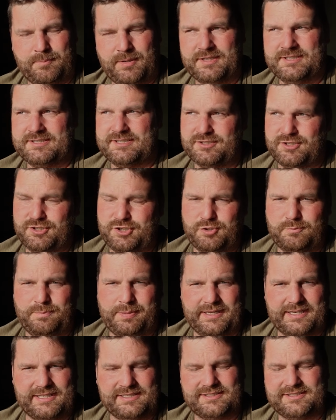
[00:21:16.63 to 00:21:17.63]
But this is a new
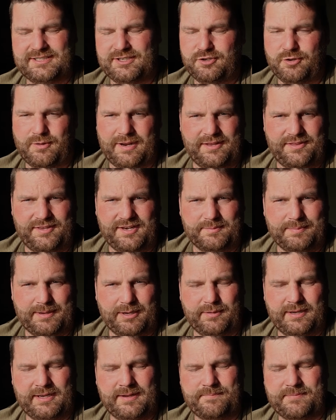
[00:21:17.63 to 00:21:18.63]
place, didn't know anything
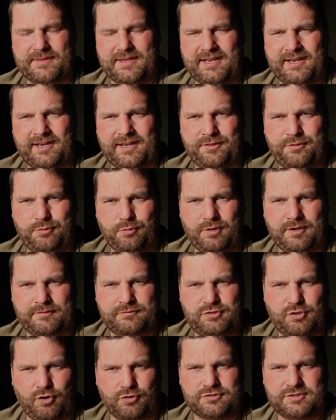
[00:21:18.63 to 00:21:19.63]
about it, and I thought
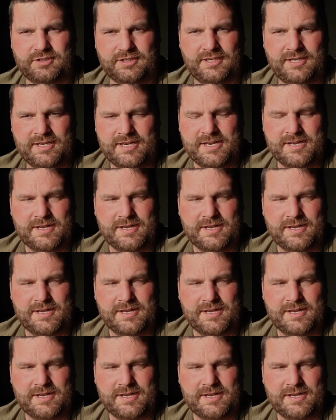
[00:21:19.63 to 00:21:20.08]
I've got to,